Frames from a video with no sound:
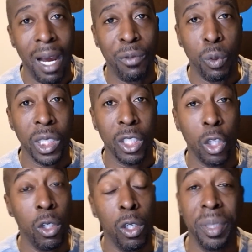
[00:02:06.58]
travel with
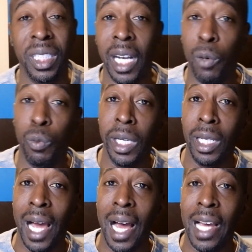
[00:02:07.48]
the Solo. But then I
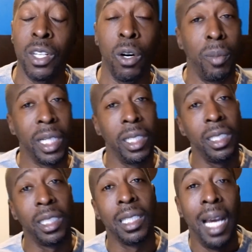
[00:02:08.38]
realized, oh my
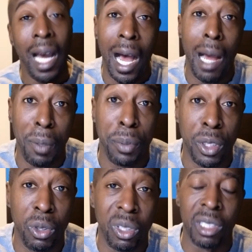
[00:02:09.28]
goodness, I'm a
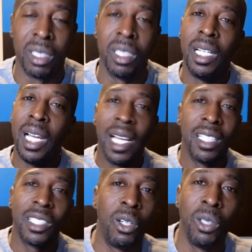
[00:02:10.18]
producer
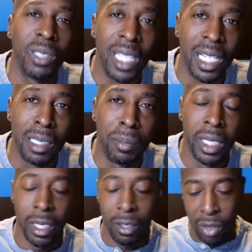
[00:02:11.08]
and the Solo is not going to
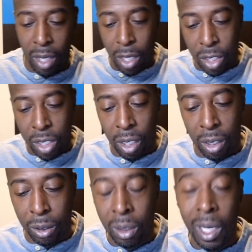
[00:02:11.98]
be enough.
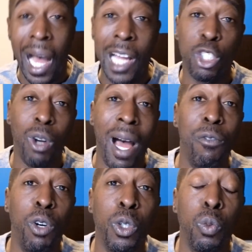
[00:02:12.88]
So I
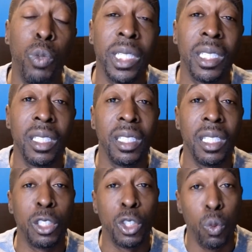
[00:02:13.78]
traveled with
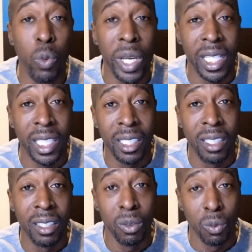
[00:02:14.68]
the
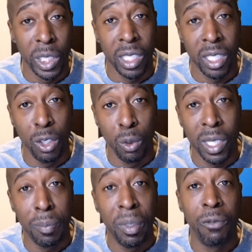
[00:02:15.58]
Twin, which is a
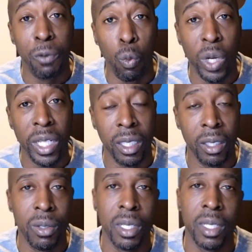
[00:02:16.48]
USB for
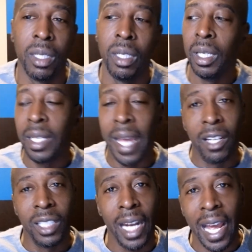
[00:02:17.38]
Windows.
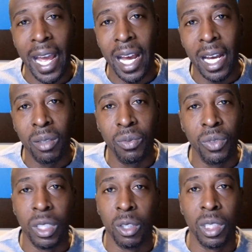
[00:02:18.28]
Now that I
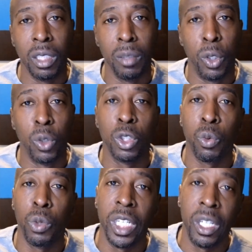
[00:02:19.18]
have, Thunderbolt
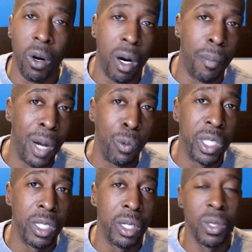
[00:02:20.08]
3 on my
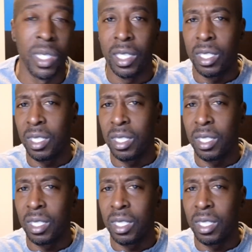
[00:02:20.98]
Windows,